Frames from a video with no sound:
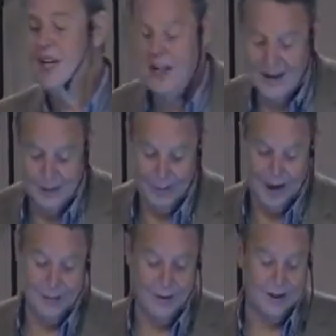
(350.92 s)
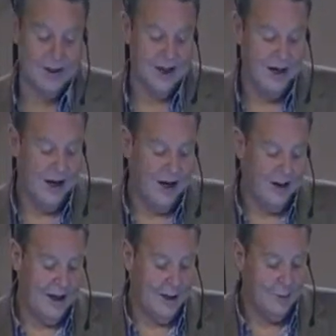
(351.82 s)
the Ten Commandments
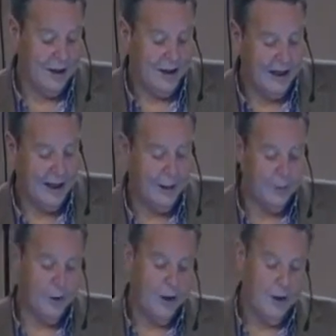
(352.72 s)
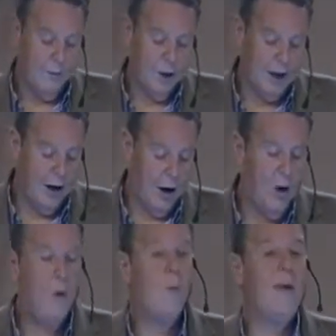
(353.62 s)
that had been kept, but a
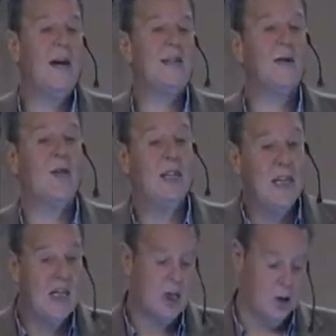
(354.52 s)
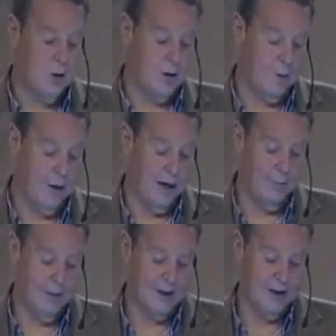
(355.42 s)
whole mess of additional
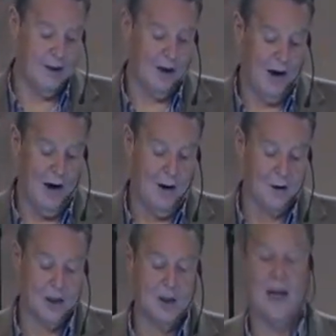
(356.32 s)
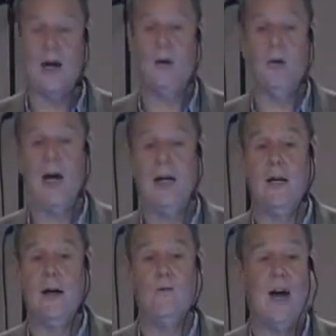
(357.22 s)
commandments and laws that they had
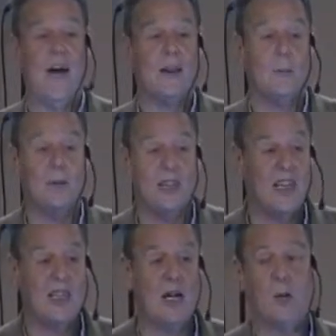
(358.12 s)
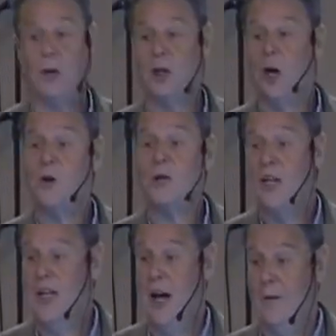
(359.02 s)
created. In fact, there were
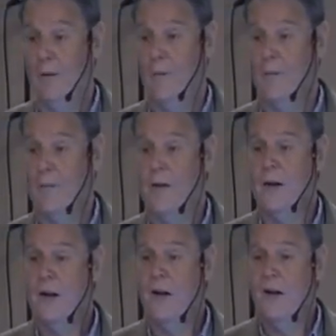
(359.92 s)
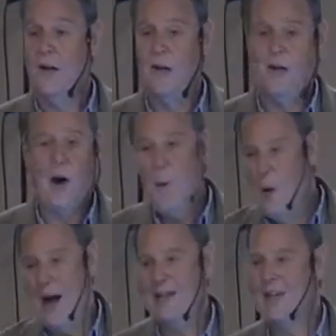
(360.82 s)
613 of them.
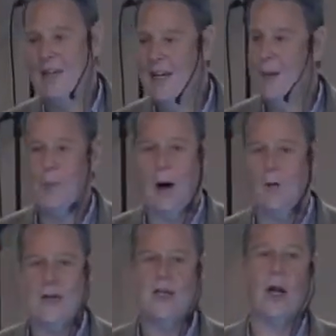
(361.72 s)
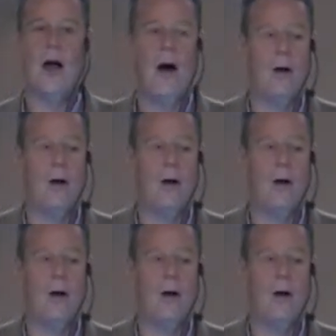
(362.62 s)
Nobody could keep all these